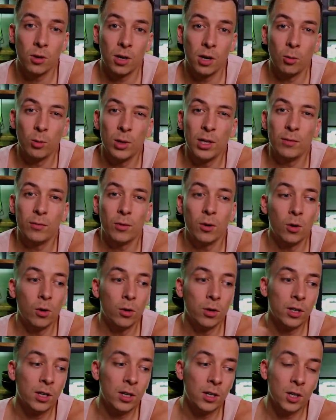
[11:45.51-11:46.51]
I'll leave
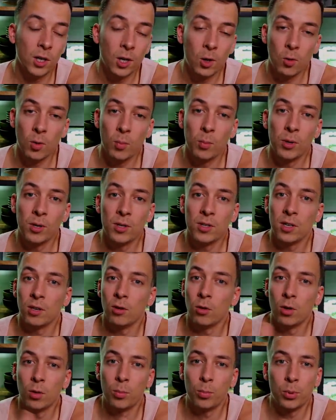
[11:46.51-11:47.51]
all the equipment and
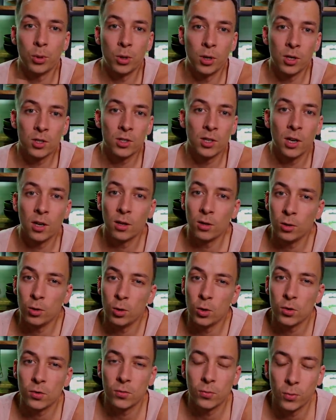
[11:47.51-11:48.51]
all the products that I
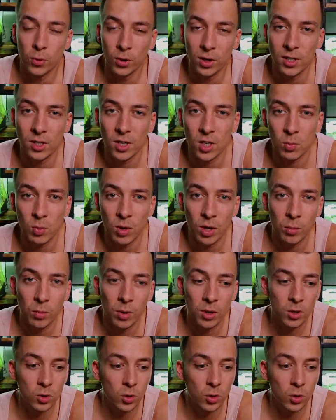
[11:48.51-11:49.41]
used for this experiment.